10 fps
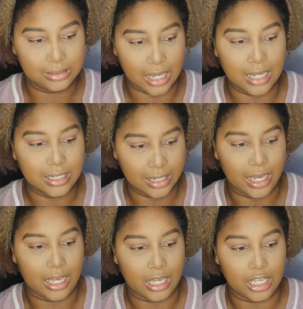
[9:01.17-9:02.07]

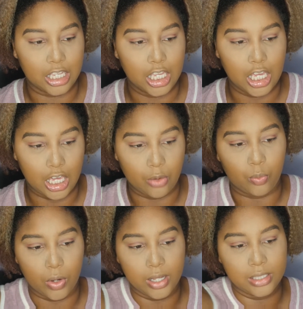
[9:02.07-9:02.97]
stunning
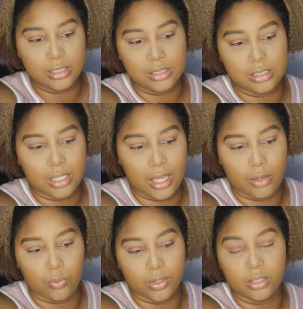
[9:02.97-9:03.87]
it was.
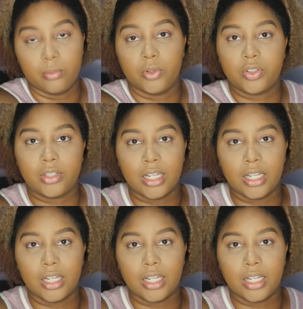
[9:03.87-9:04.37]
And one of the most